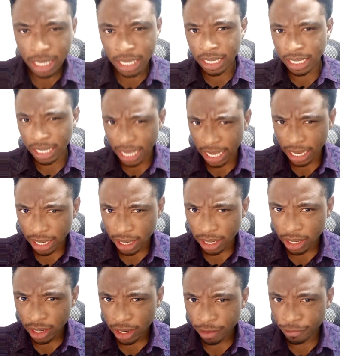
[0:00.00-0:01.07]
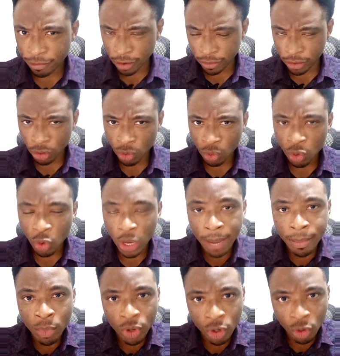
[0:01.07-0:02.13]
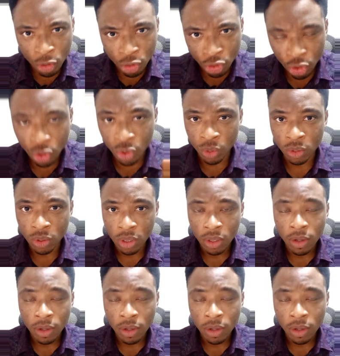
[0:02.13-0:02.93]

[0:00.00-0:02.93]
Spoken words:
It clear? Very good. Oya, me we continue.